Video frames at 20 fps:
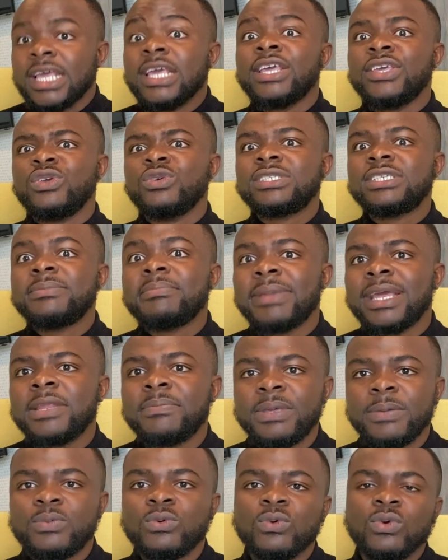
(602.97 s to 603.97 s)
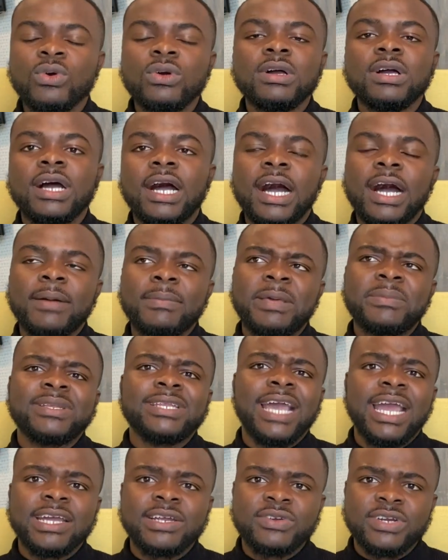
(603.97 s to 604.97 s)
You see many people, let me
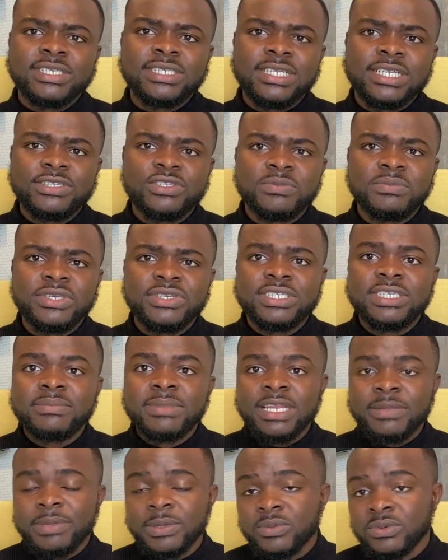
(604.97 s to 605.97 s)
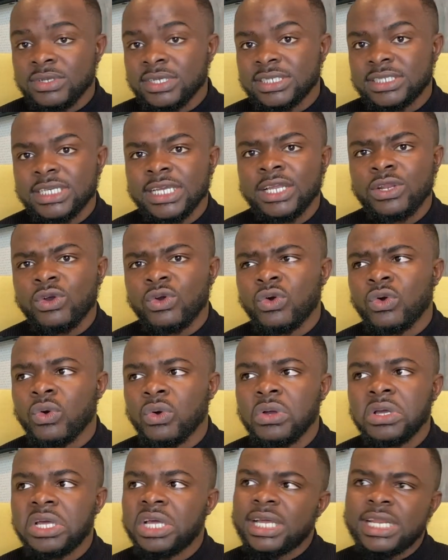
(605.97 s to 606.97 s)
digress a little bit. You see many people, they're saying,
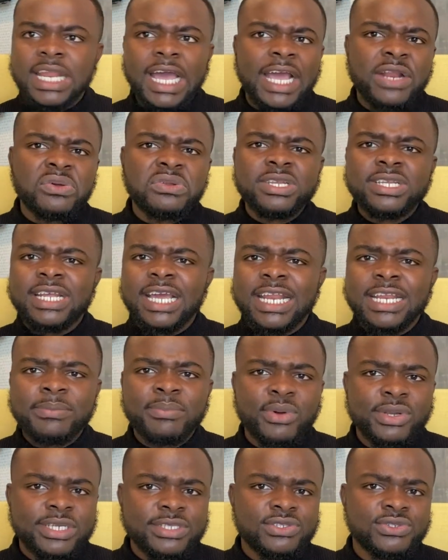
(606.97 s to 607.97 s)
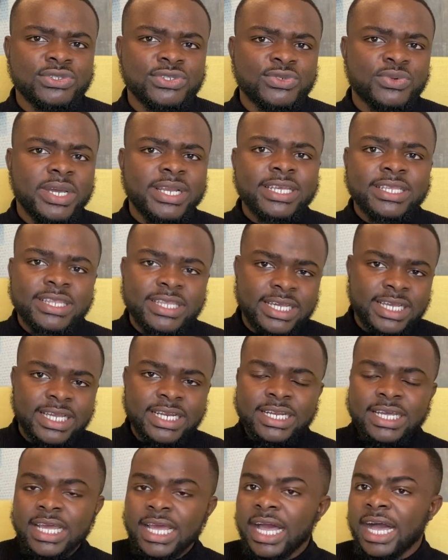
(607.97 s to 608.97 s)
oh, that I don't need anybody to do
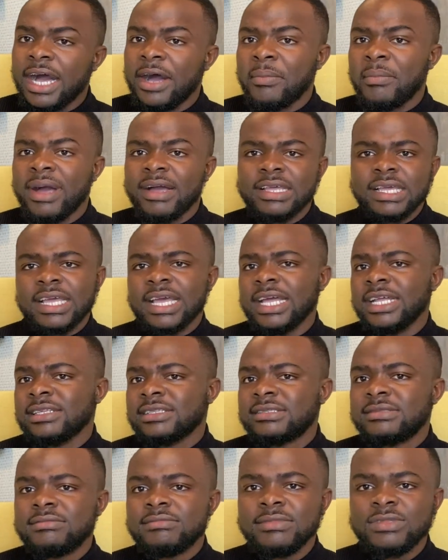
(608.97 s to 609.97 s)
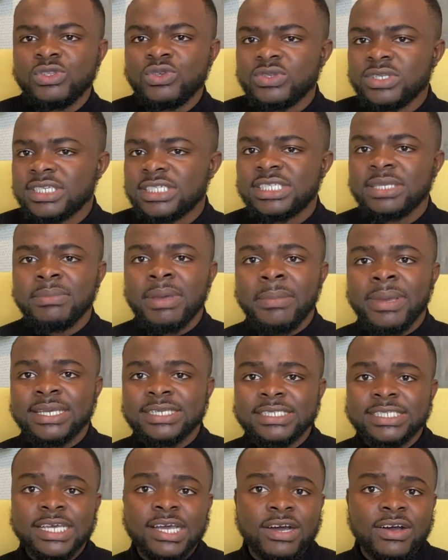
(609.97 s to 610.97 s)
anything. I can do this thing by
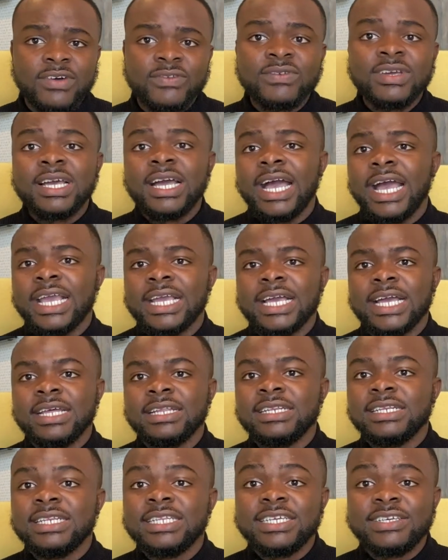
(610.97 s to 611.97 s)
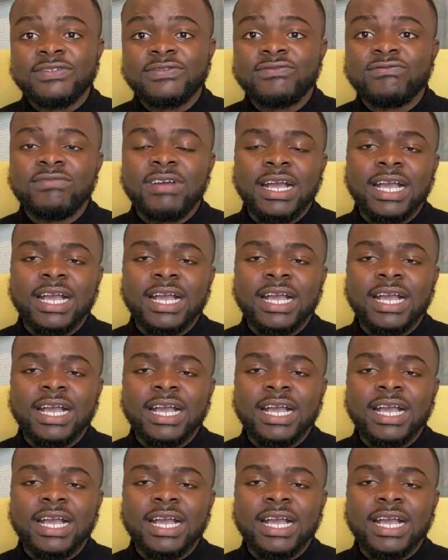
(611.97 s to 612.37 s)
myself. I can live,